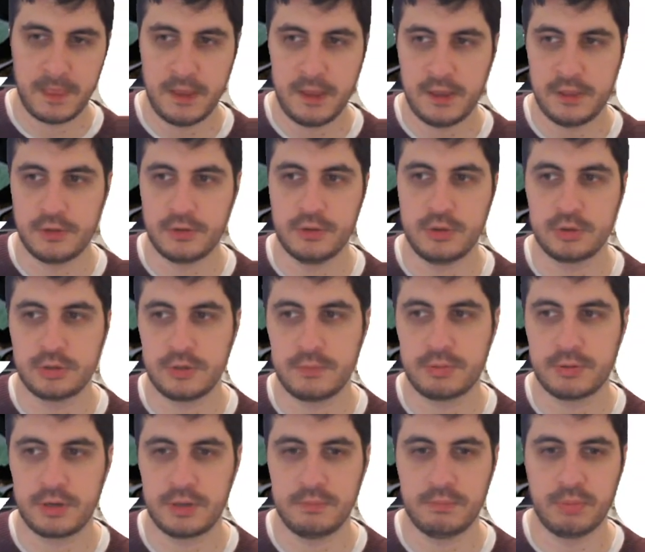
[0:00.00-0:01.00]
They're usually
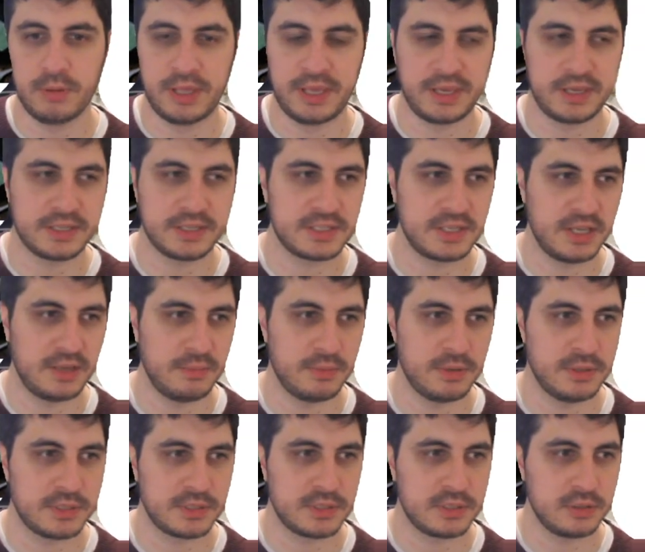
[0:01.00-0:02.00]
pretty blank
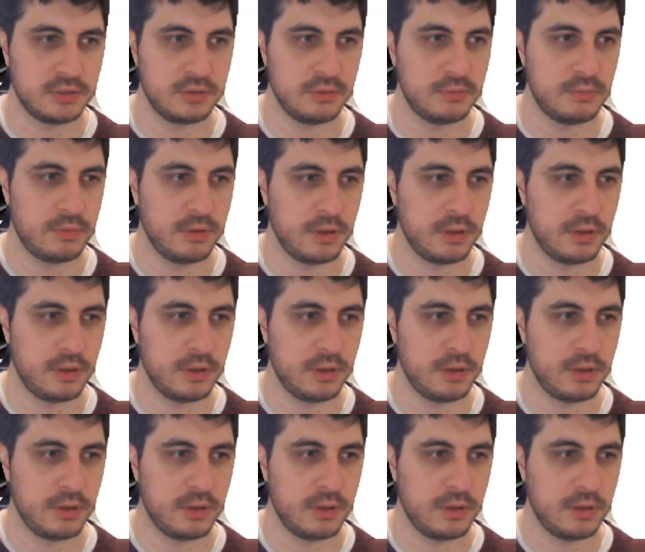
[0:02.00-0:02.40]
statements too,